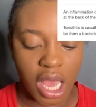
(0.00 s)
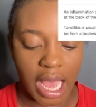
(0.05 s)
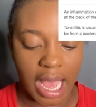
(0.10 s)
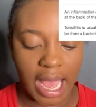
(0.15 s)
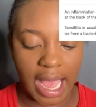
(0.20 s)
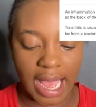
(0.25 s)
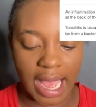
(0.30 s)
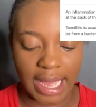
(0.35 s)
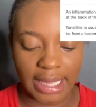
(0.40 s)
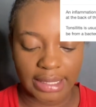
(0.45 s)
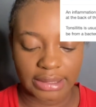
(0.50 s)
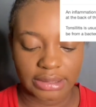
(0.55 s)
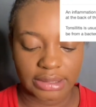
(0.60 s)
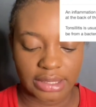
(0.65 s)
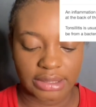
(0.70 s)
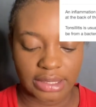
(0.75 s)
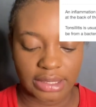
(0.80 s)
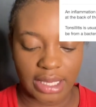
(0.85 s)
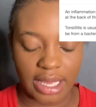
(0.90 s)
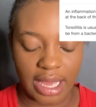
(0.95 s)
And
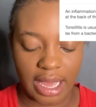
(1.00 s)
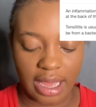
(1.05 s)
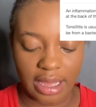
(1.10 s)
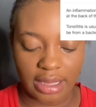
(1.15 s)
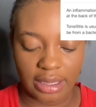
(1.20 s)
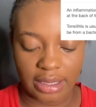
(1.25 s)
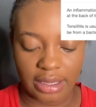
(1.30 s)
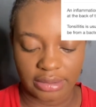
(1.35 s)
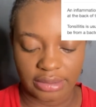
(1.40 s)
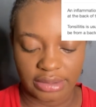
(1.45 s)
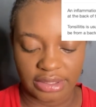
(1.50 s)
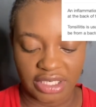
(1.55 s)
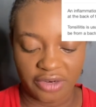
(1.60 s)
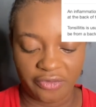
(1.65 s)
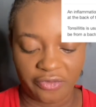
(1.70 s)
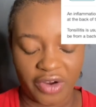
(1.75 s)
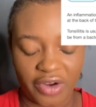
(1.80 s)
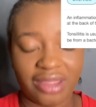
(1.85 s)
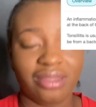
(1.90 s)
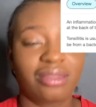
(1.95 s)

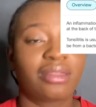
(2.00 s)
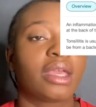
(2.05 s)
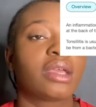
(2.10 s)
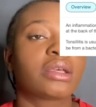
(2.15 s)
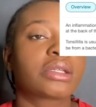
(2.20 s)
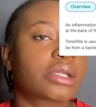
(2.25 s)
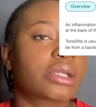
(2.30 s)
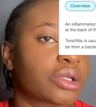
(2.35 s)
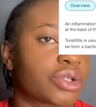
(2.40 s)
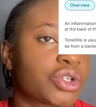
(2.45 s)
different things could